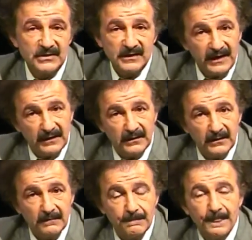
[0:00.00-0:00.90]
tightened,
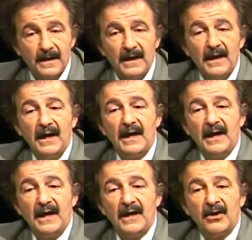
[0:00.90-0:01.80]

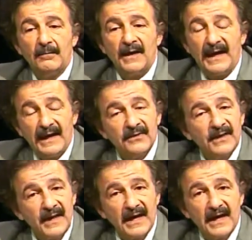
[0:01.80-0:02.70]
and they
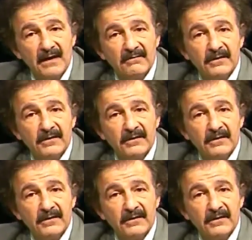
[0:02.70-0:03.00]
have